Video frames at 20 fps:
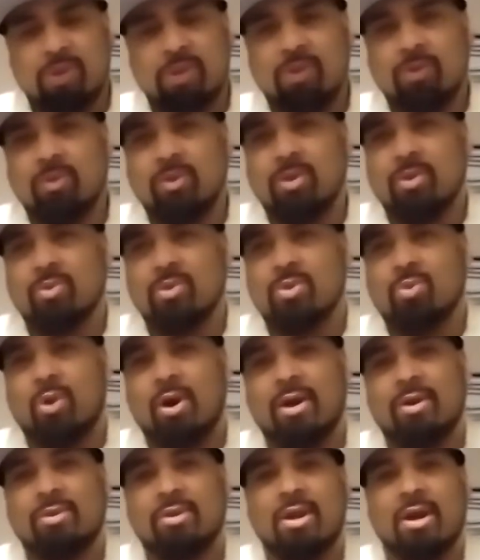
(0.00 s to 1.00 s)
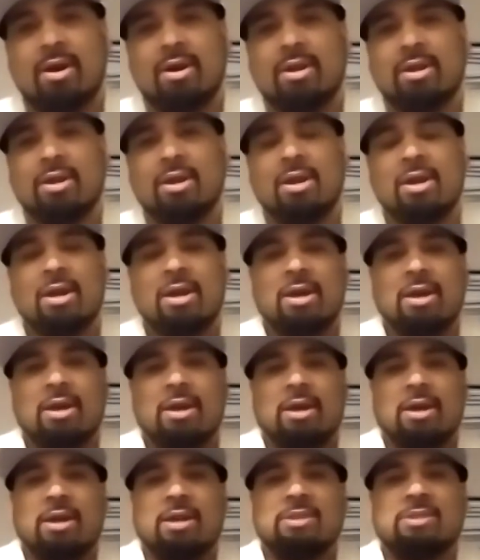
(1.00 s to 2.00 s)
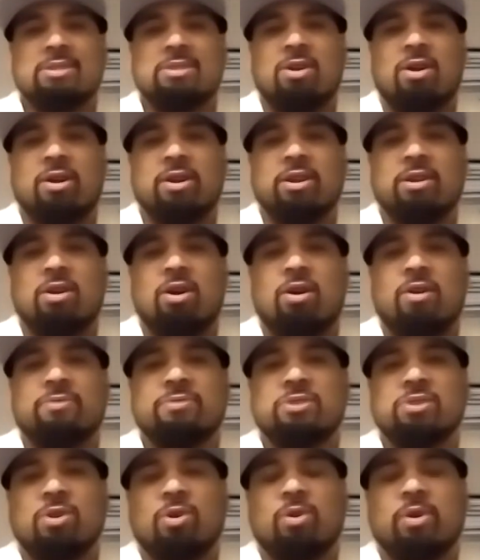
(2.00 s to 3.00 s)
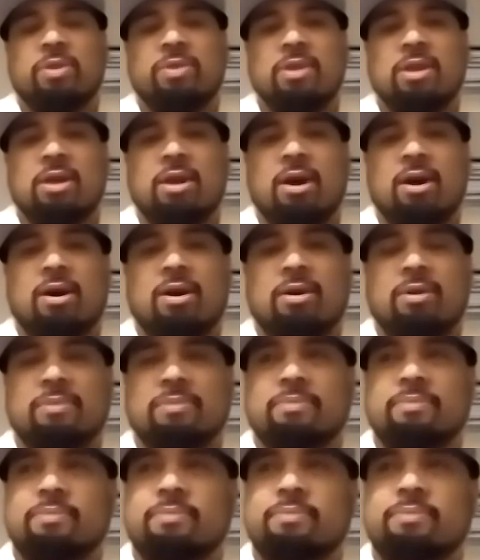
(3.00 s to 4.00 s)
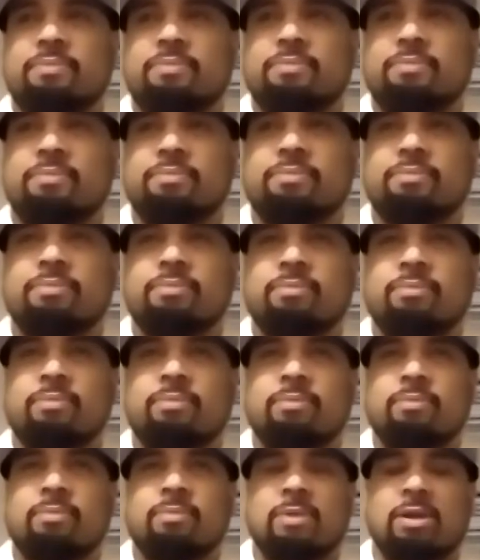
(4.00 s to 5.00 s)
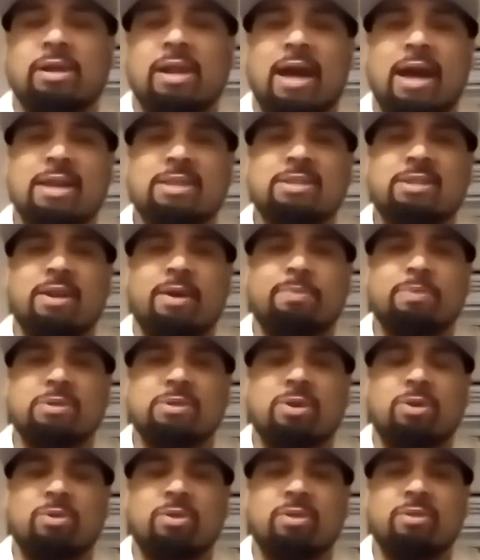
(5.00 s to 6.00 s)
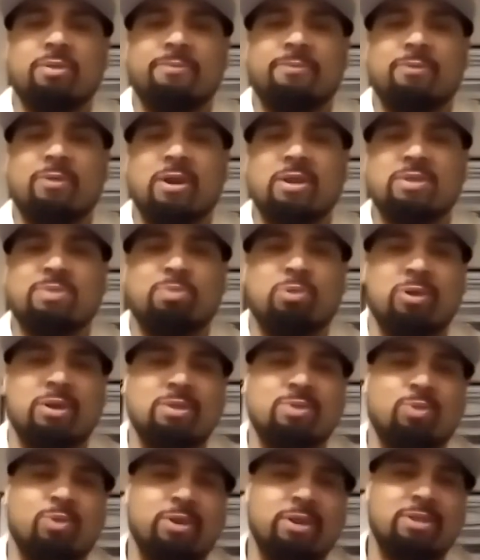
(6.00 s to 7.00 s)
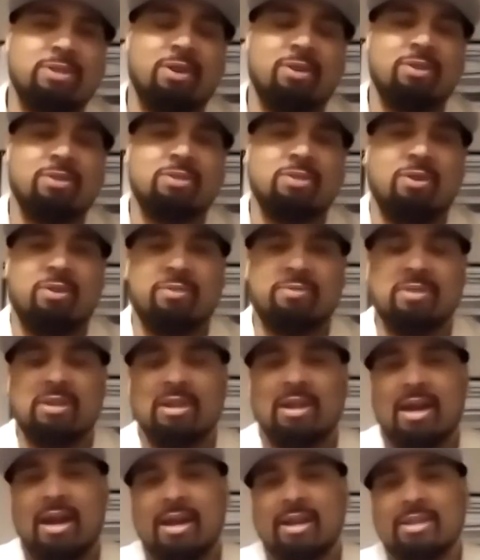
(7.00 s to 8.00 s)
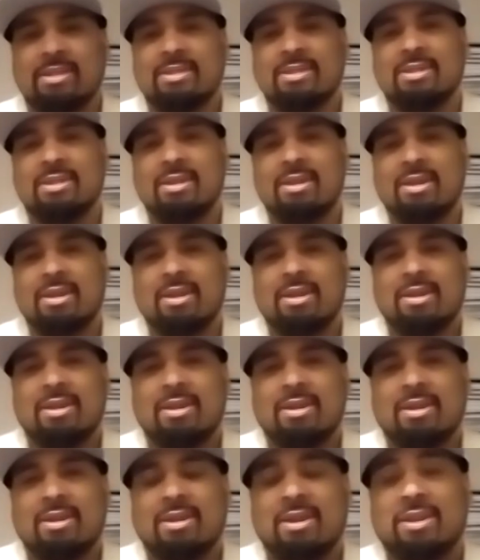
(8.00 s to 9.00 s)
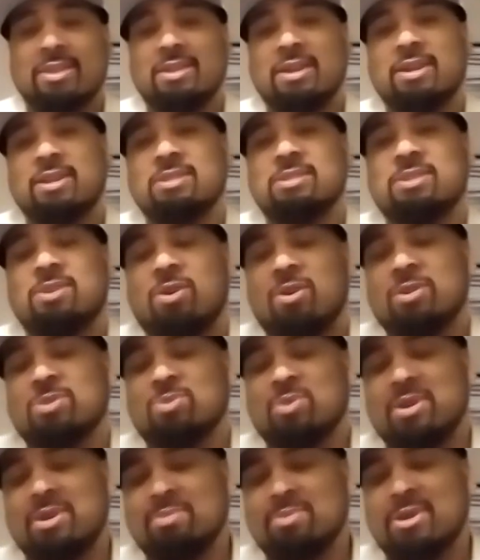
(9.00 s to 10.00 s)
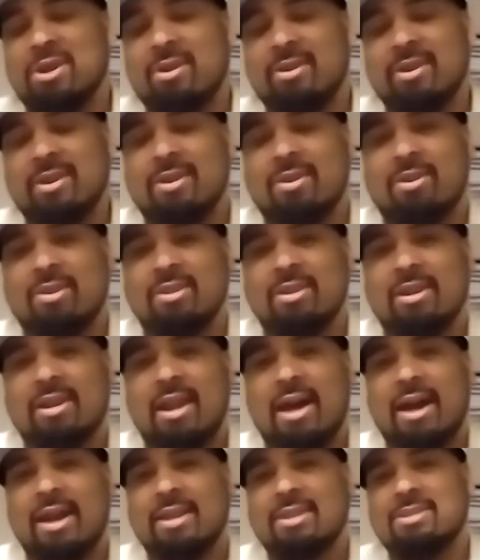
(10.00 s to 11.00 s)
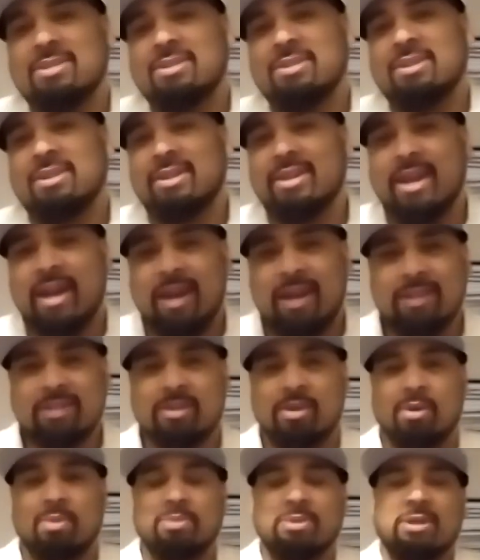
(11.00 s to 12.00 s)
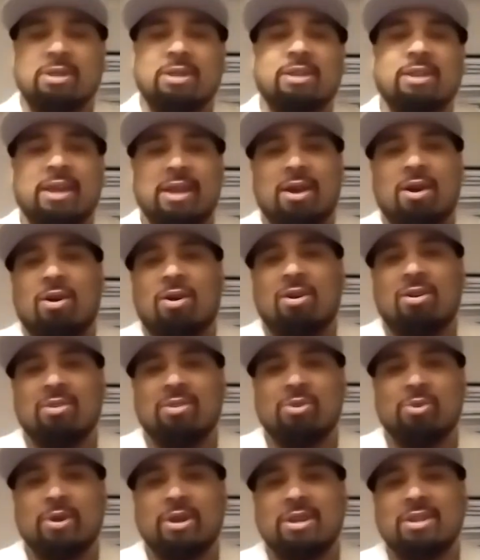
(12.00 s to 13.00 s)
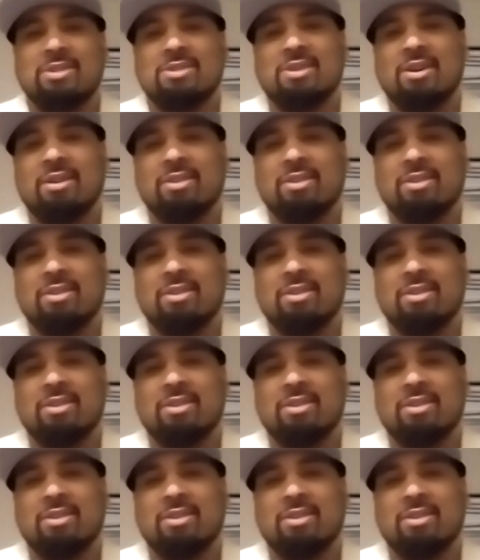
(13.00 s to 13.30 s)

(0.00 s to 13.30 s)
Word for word: reunion was well done. It started off showing the uh, the last episode of The Fresh Prince where he turns off the lights. And then it starts with him turning on the lights, and the cast comes in. They all greet each